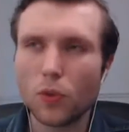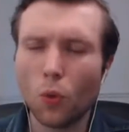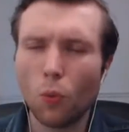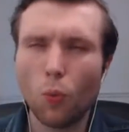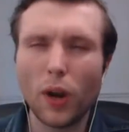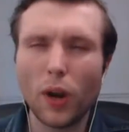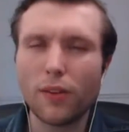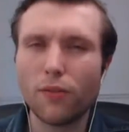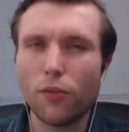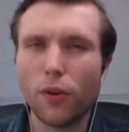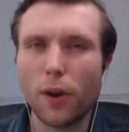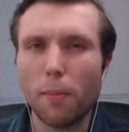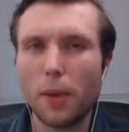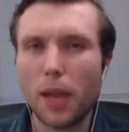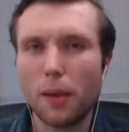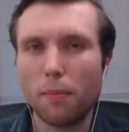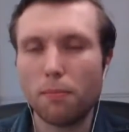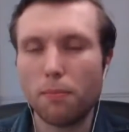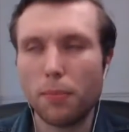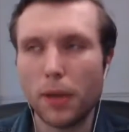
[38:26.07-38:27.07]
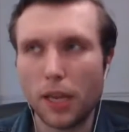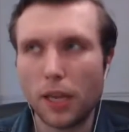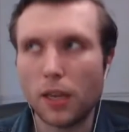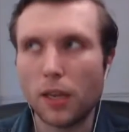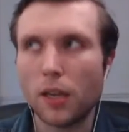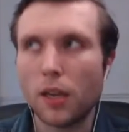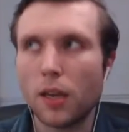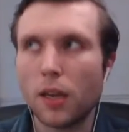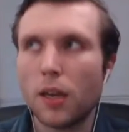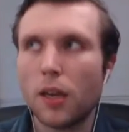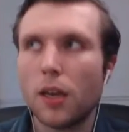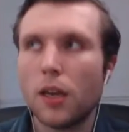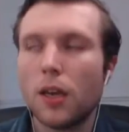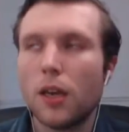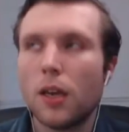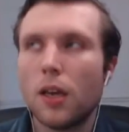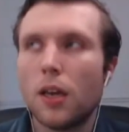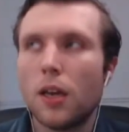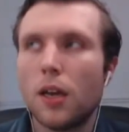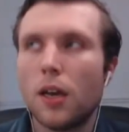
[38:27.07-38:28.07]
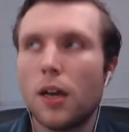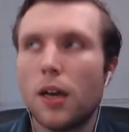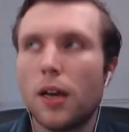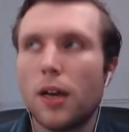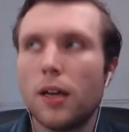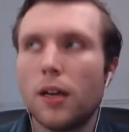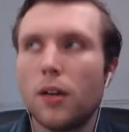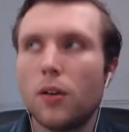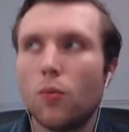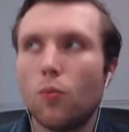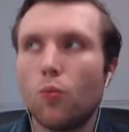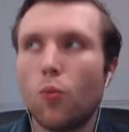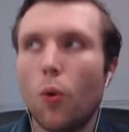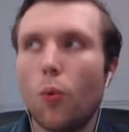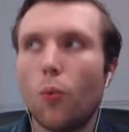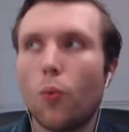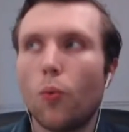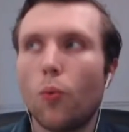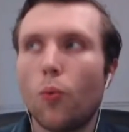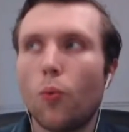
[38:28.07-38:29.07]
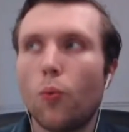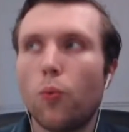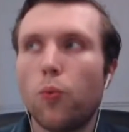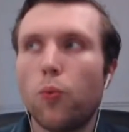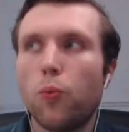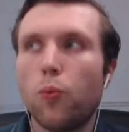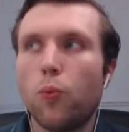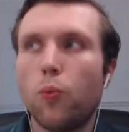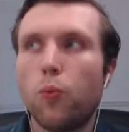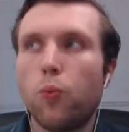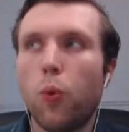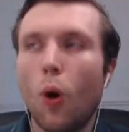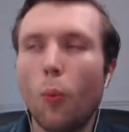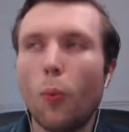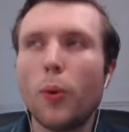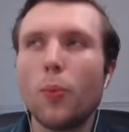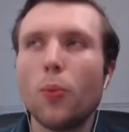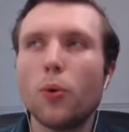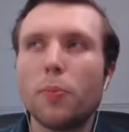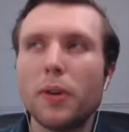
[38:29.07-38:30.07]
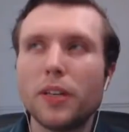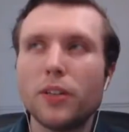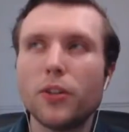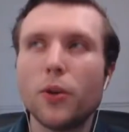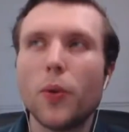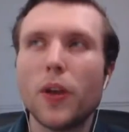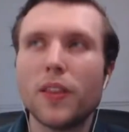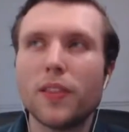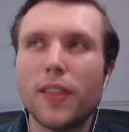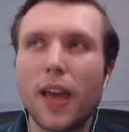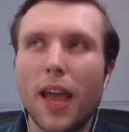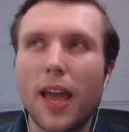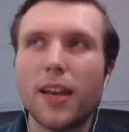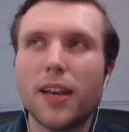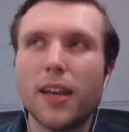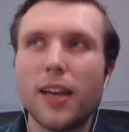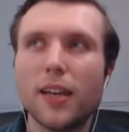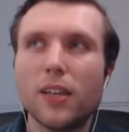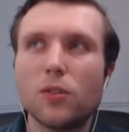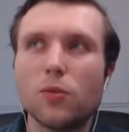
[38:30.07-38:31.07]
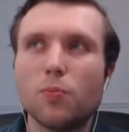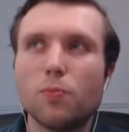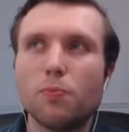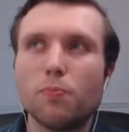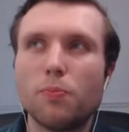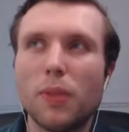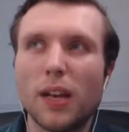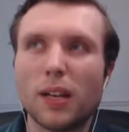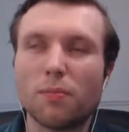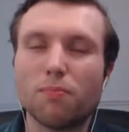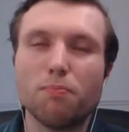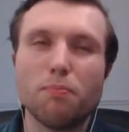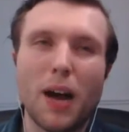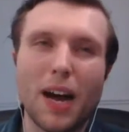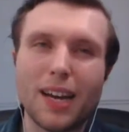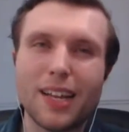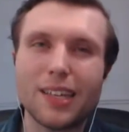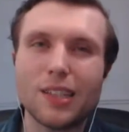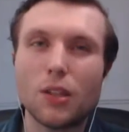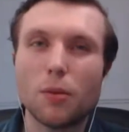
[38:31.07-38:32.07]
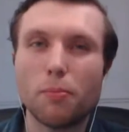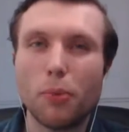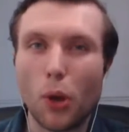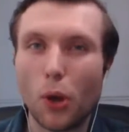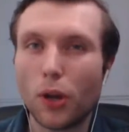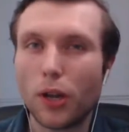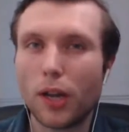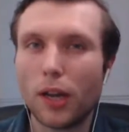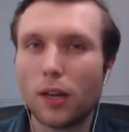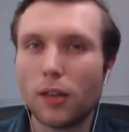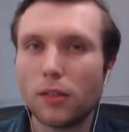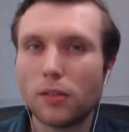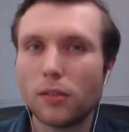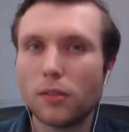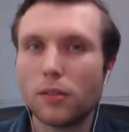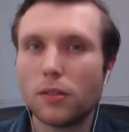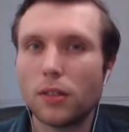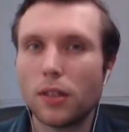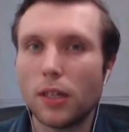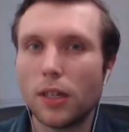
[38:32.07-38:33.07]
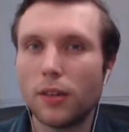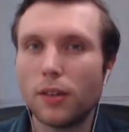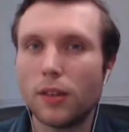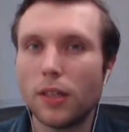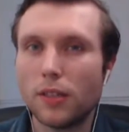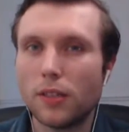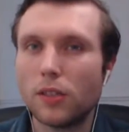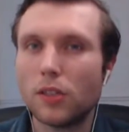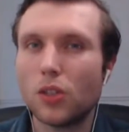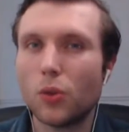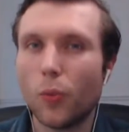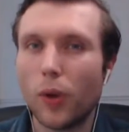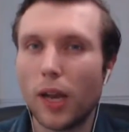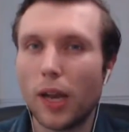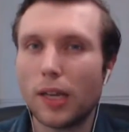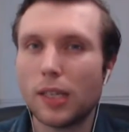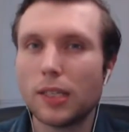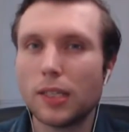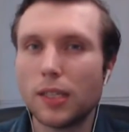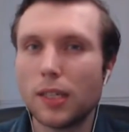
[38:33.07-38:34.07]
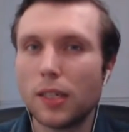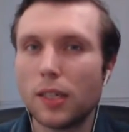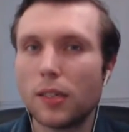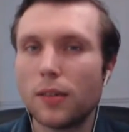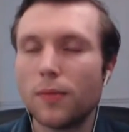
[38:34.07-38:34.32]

whatever it may be. What we would be doing then is like banning the burqa. This is the way I see it.